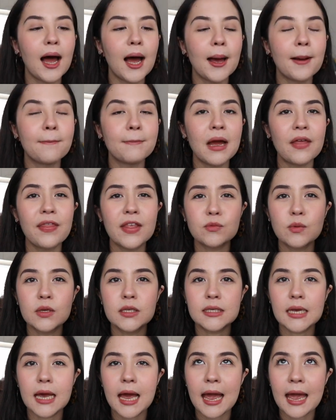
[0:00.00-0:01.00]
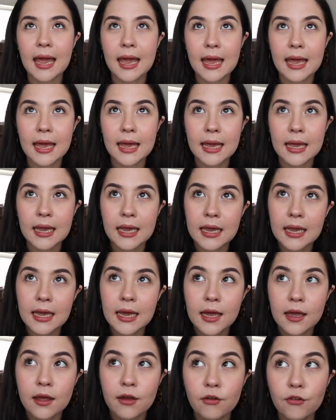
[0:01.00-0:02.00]
And this one's
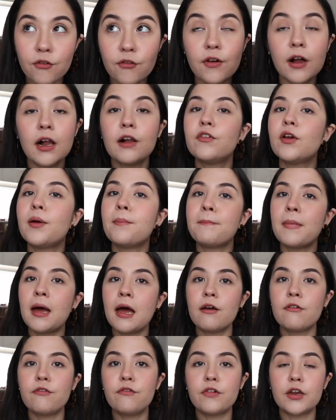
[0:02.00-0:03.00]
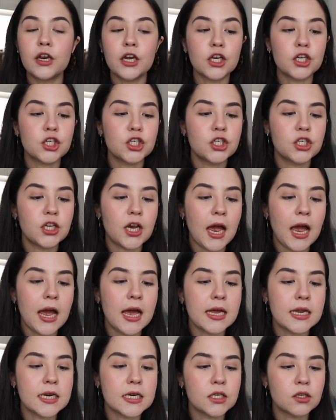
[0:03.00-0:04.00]
a velvet matte finish
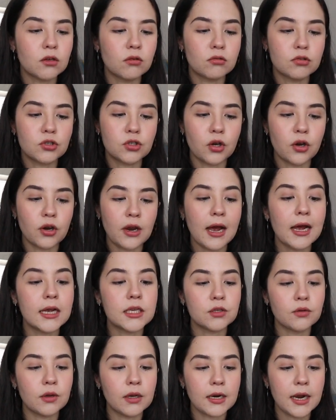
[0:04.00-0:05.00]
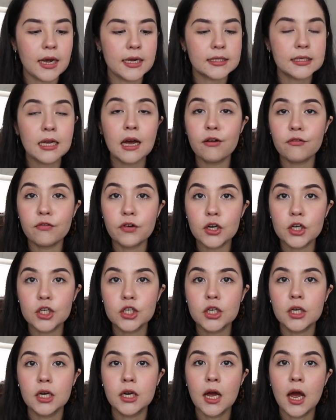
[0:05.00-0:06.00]
and also it has really nice
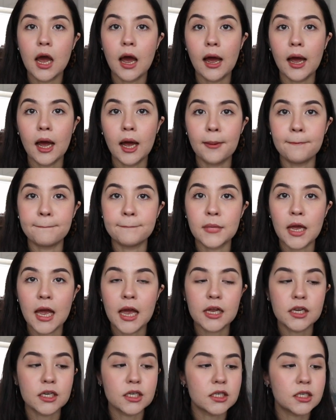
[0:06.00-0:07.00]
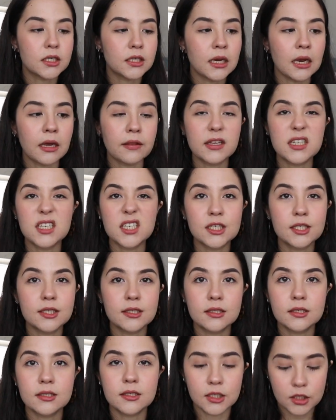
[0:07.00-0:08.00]
coverage. And yeah, this
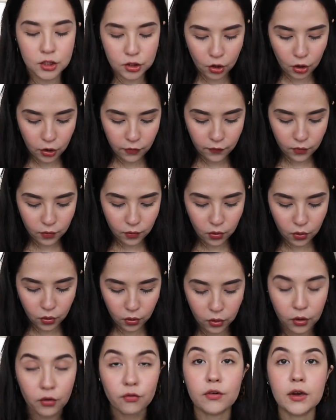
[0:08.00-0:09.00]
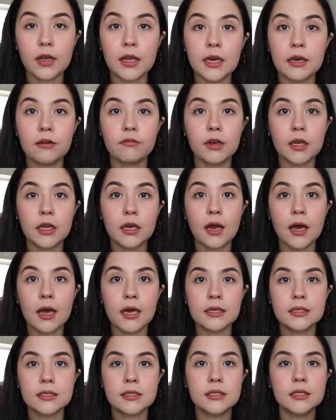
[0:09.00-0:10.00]
is just an overall really
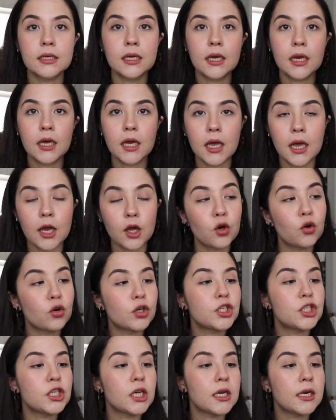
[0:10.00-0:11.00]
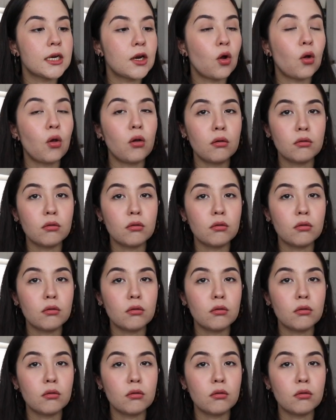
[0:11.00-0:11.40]
nice cushion.